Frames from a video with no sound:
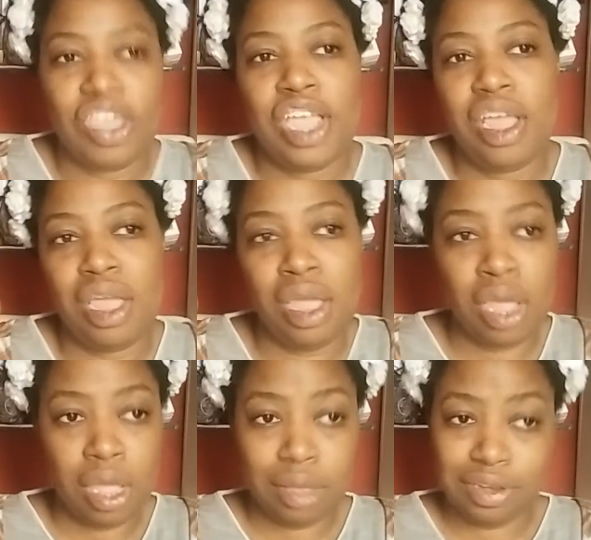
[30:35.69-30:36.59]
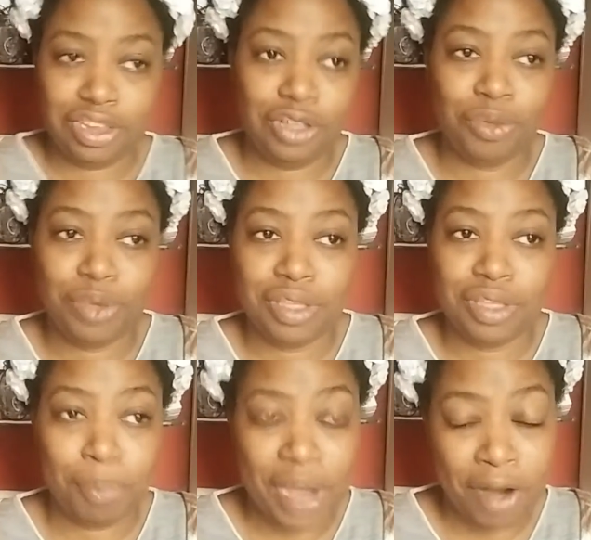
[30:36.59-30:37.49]
They deal
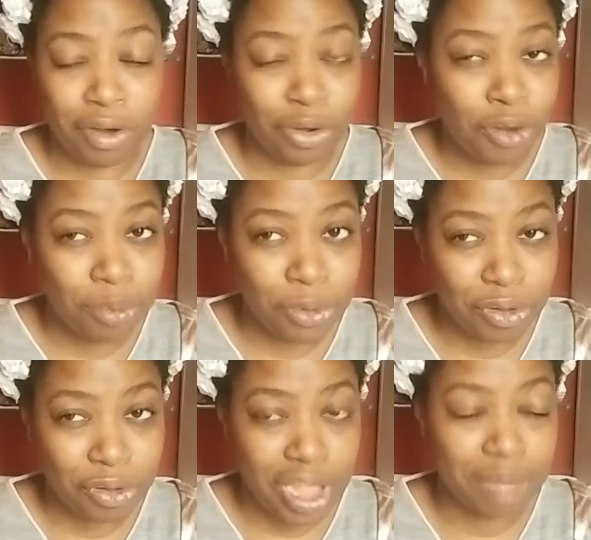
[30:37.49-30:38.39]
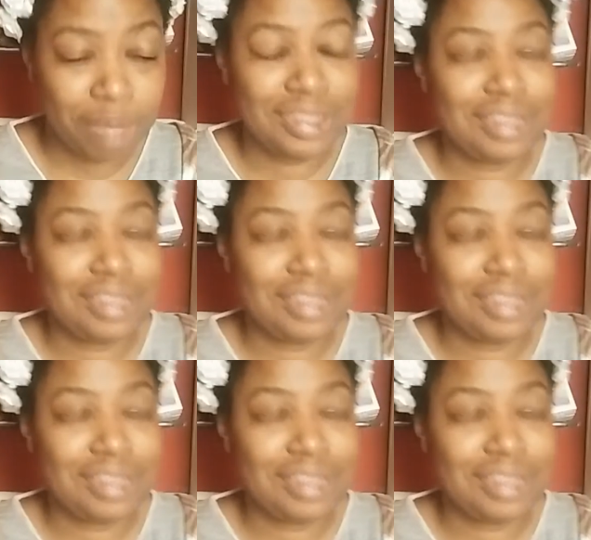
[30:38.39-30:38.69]
with paranormal crimes.